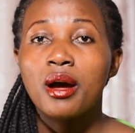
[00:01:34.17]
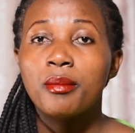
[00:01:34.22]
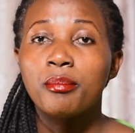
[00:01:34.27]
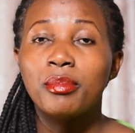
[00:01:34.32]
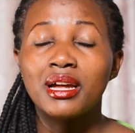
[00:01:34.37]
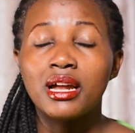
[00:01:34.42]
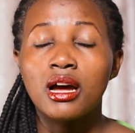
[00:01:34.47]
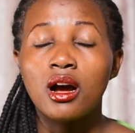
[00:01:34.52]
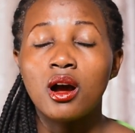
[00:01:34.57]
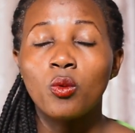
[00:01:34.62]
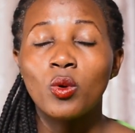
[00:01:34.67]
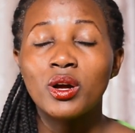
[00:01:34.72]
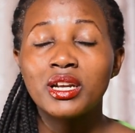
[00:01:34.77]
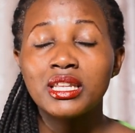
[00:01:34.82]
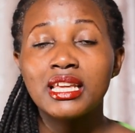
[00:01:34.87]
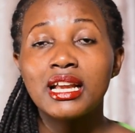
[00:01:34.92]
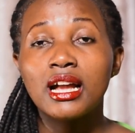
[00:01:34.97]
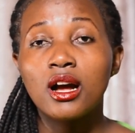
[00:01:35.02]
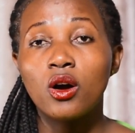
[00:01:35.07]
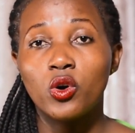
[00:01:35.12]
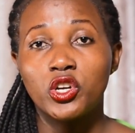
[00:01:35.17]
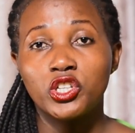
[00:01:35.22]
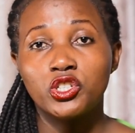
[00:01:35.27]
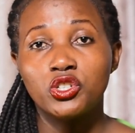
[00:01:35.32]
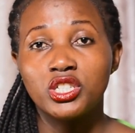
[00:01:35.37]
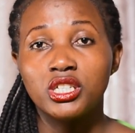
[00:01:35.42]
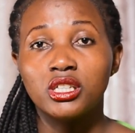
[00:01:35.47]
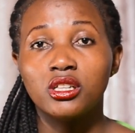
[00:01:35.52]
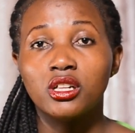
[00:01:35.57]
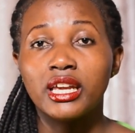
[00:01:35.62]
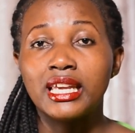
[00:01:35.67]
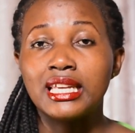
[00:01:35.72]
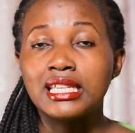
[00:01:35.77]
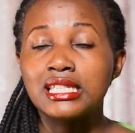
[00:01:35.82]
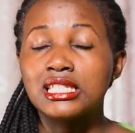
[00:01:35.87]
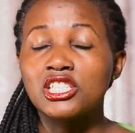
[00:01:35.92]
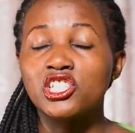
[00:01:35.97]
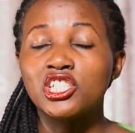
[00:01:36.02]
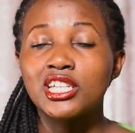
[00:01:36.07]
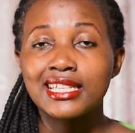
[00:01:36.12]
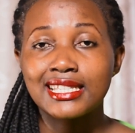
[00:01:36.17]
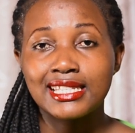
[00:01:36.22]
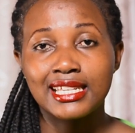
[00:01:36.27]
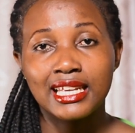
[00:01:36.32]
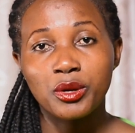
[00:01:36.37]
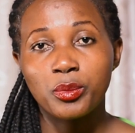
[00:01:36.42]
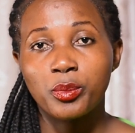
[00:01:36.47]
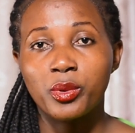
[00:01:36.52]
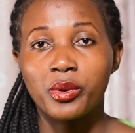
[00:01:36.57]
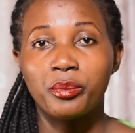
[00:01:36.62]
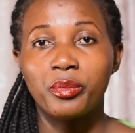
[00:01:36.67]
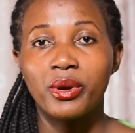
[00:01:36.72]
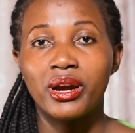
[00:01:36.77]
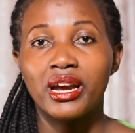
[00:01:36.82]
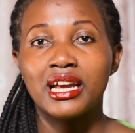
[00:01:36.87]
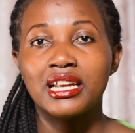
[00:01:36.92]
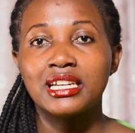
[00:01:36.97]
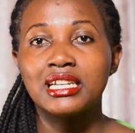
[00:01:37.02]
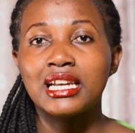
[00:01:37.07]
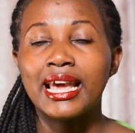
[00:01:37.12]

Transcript: But one thing I want to tell you is just get prepared.